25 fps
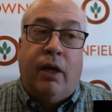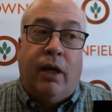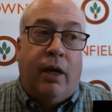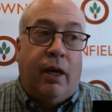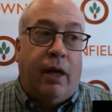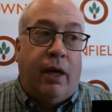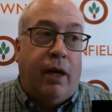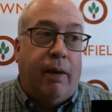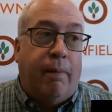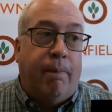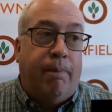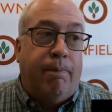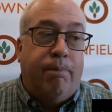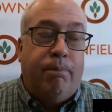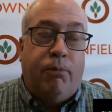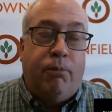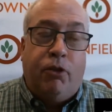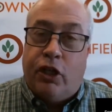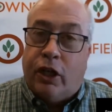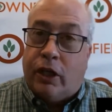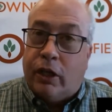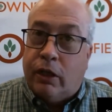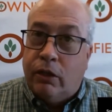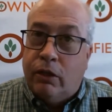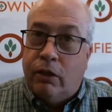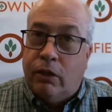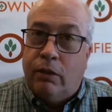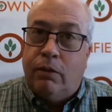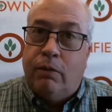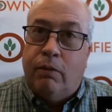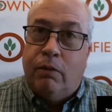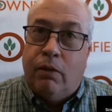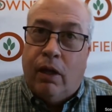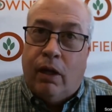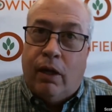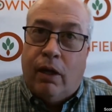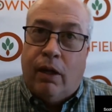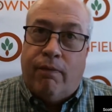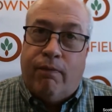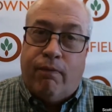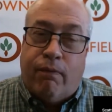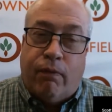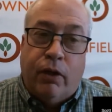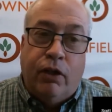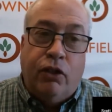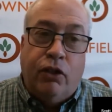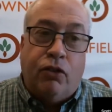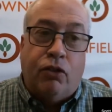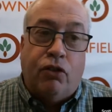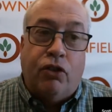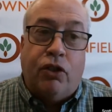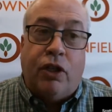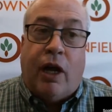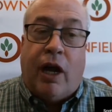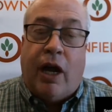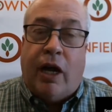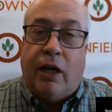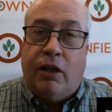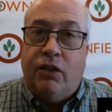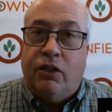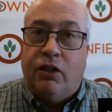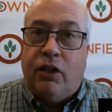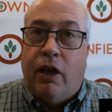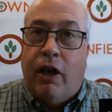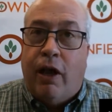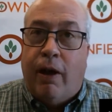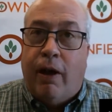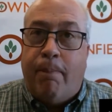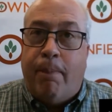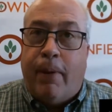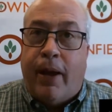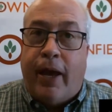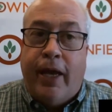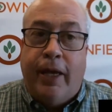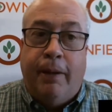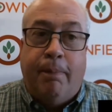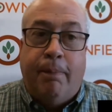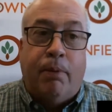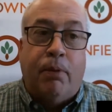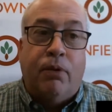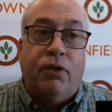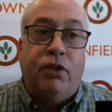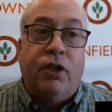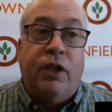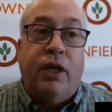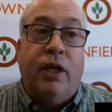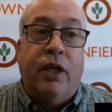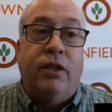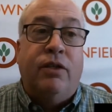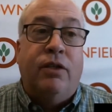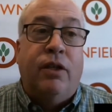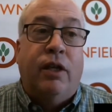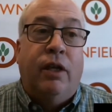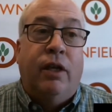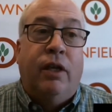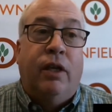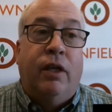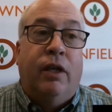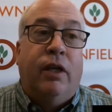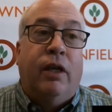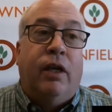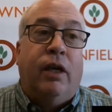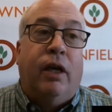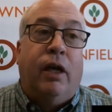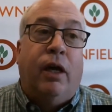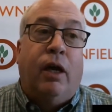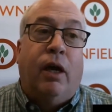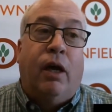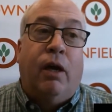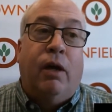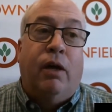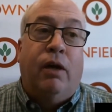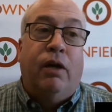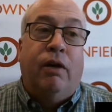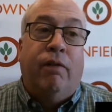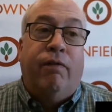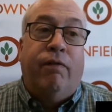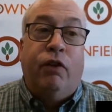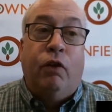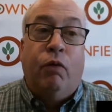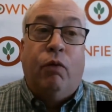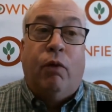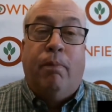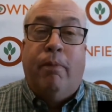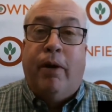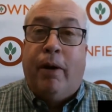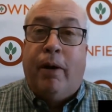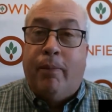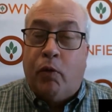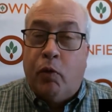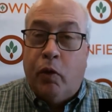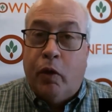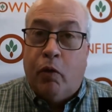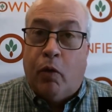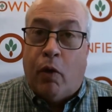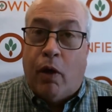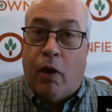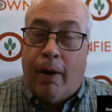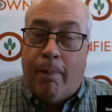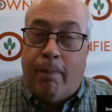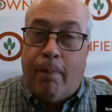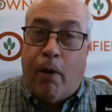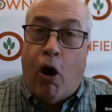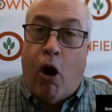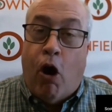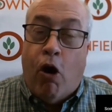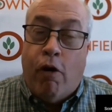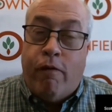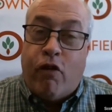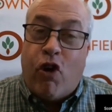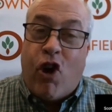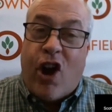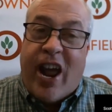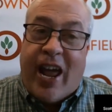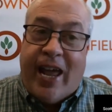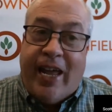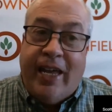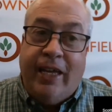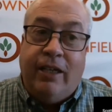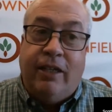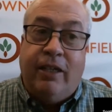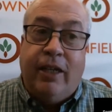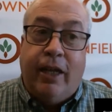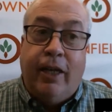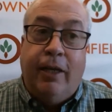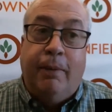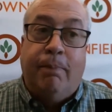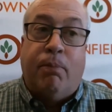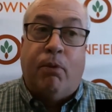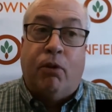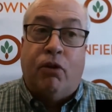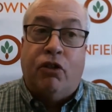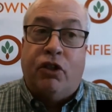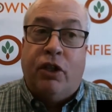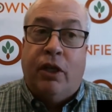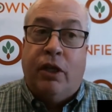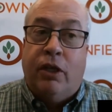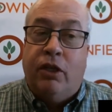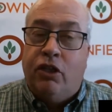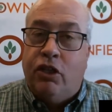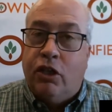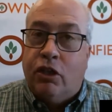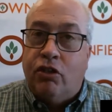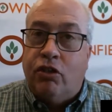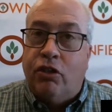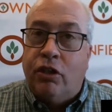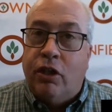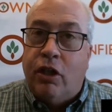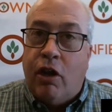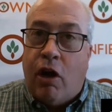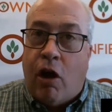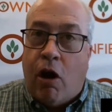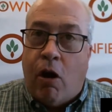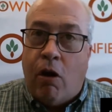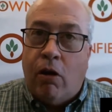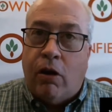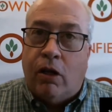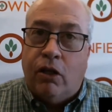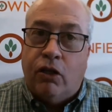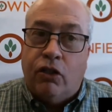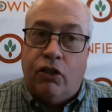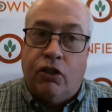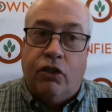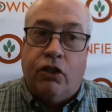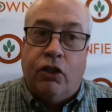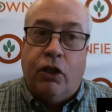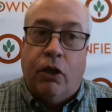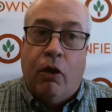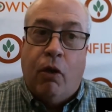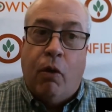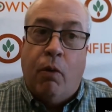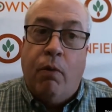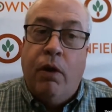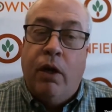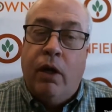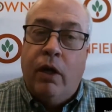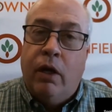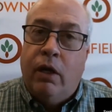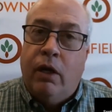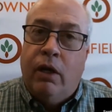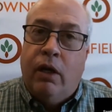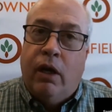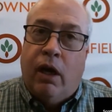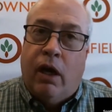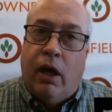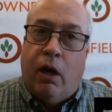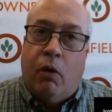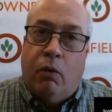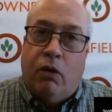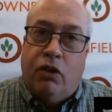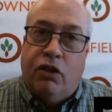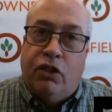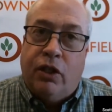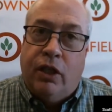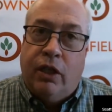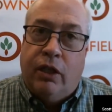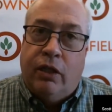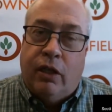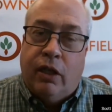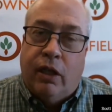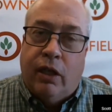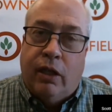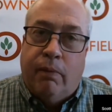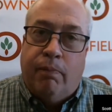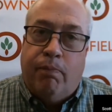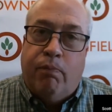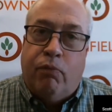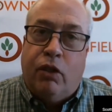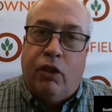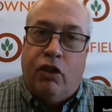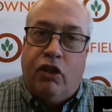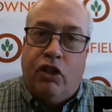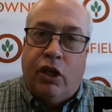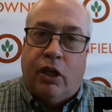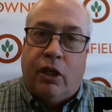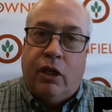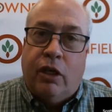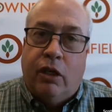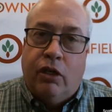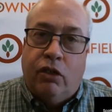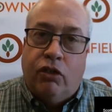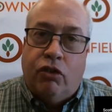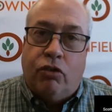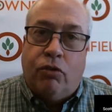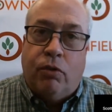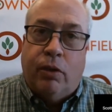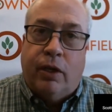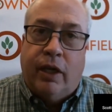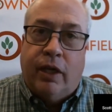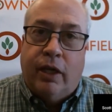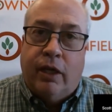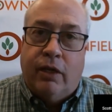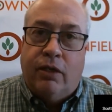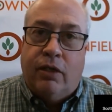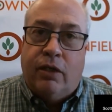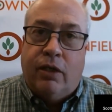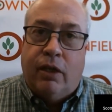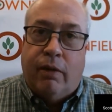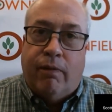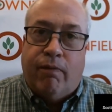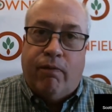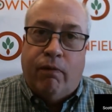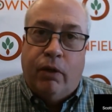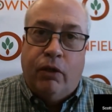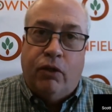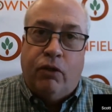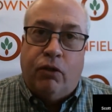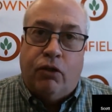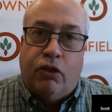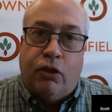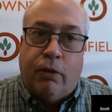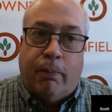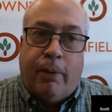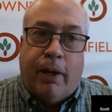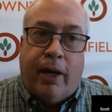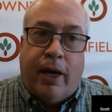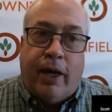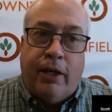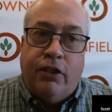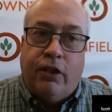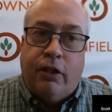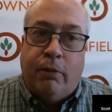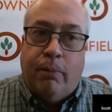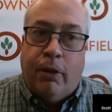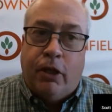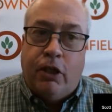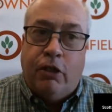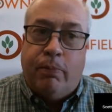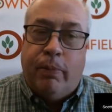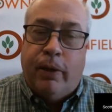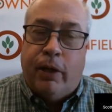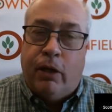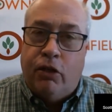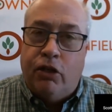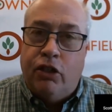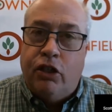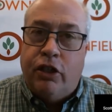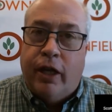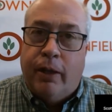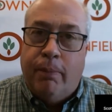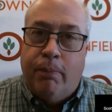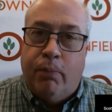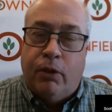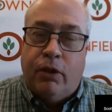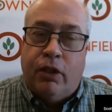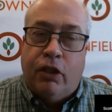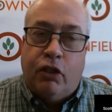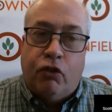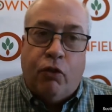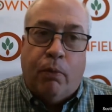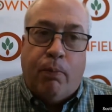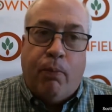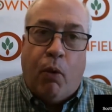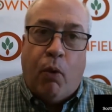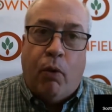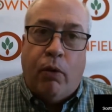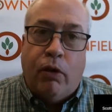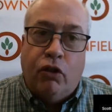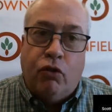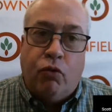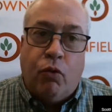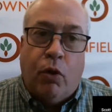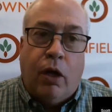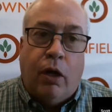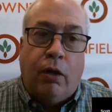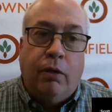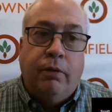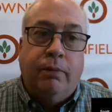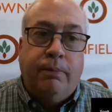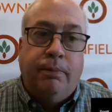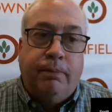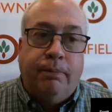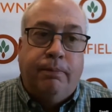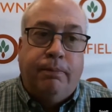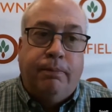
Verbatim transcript: Uh, chicken uh, freezer stocks up eight percent. Uh, if you remember, we were up over eighteen percent just in August. So uh, we're seeing the, the chicken industry get uh, freezer supplies in much better shape with this report as well.